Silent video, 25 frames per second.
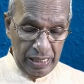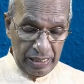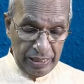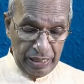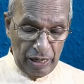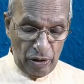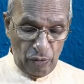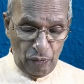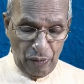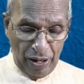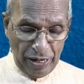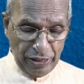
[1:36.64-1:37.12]

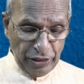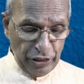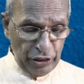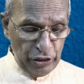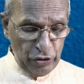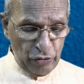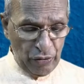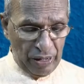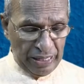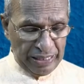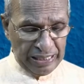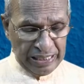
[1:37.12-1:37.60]
Now, what do
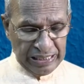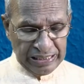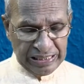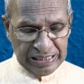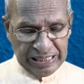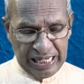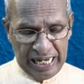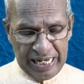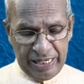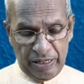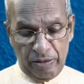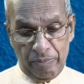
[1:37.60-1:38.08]
you
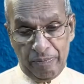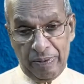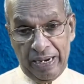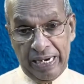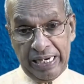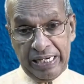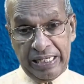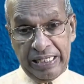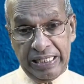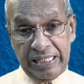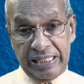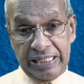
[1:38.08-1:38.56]
understand
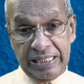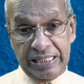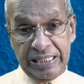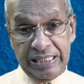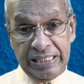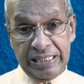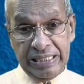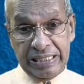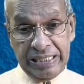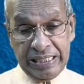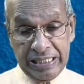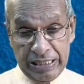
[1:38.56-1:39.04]
by
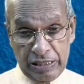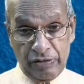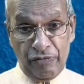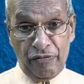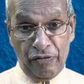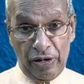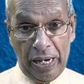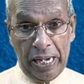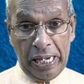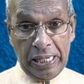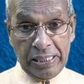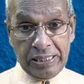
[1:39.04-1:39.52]
this
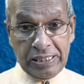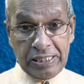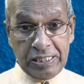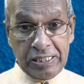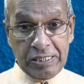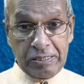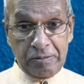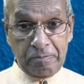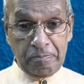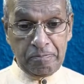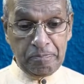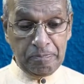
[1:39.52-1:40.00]

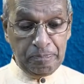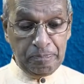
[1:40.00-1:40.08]
phrase?